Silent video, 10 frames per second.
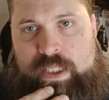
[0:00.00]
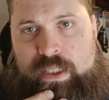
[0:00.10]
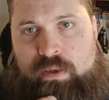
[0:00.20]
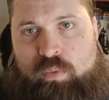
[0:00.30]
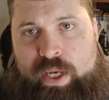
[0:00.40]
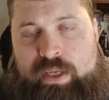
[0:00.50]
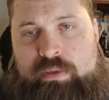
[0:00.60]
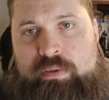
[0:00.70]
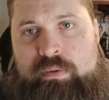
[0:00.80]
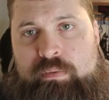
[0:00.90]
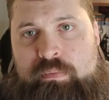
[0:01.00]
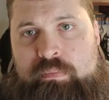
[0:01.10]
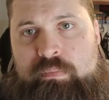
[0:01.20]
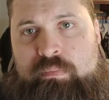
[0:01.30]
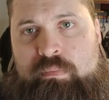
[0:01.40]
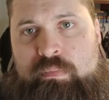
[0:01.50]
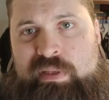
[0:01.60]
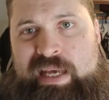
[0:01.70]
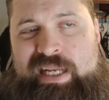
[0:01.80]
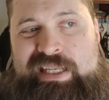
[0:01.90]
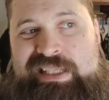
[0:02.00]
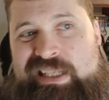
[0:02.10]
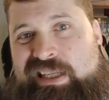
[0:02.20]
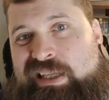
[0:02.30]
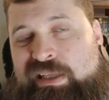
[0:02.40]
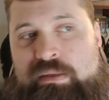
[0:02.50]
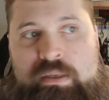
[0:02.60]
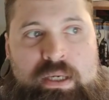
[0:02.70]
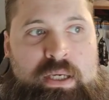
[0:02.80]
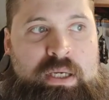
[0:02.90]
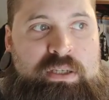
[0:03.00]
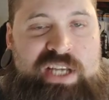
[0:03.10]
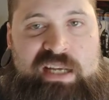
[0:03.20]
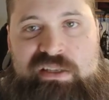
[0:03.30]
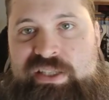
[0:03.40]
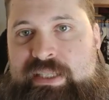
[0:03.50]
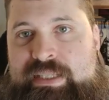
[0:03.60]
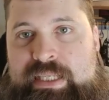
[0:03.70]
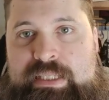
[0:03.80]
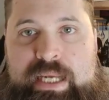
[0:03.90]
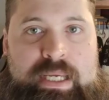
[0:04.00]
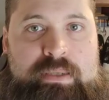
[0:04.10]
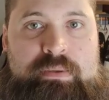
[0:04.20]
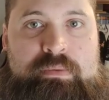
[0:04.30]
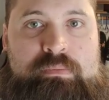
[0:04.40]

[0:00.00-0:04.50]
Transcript: a weight that is a challenging 6 to 8.